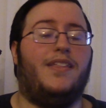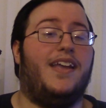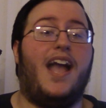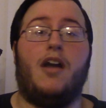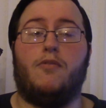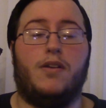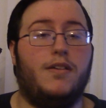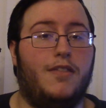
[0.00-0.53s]
They
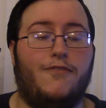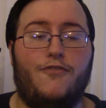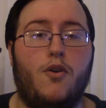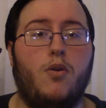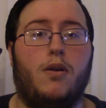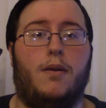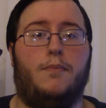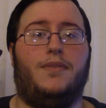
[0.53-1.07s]
got rid of the
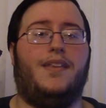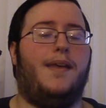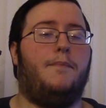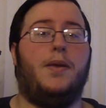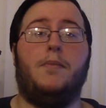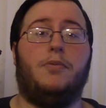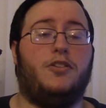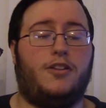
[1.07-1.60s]
forums and then
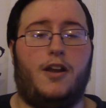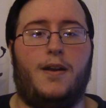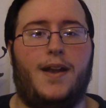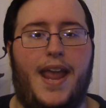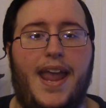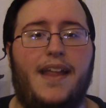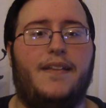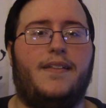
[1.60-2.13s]
people
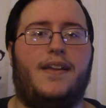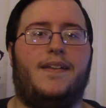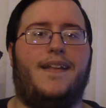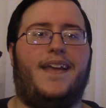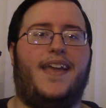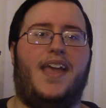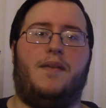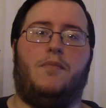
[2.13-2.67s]
started hating
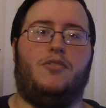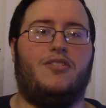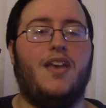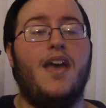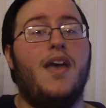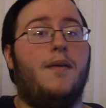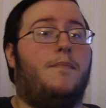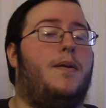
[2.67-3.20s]
99 Gamers.
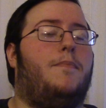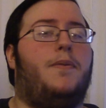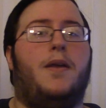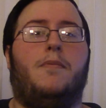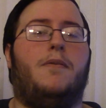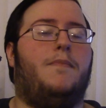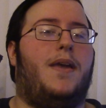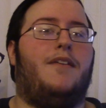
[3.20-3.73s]

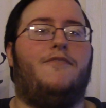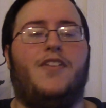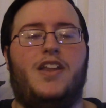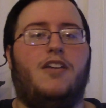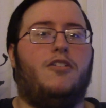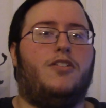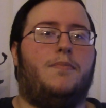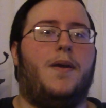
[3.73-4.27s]
People made
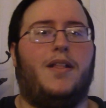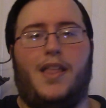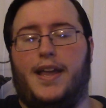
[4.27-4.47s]
videos about